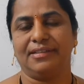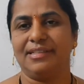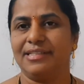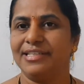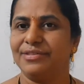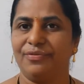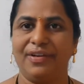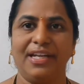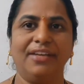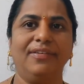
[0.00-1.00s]
This is
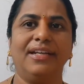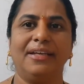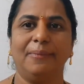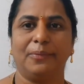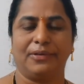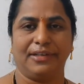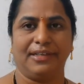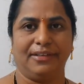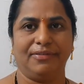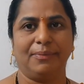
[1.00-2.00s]
very
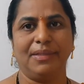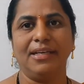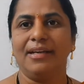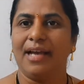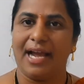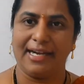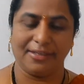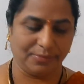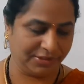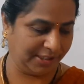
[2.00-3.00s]
important from the
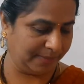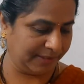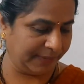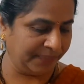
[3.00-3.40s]
atoms chapter.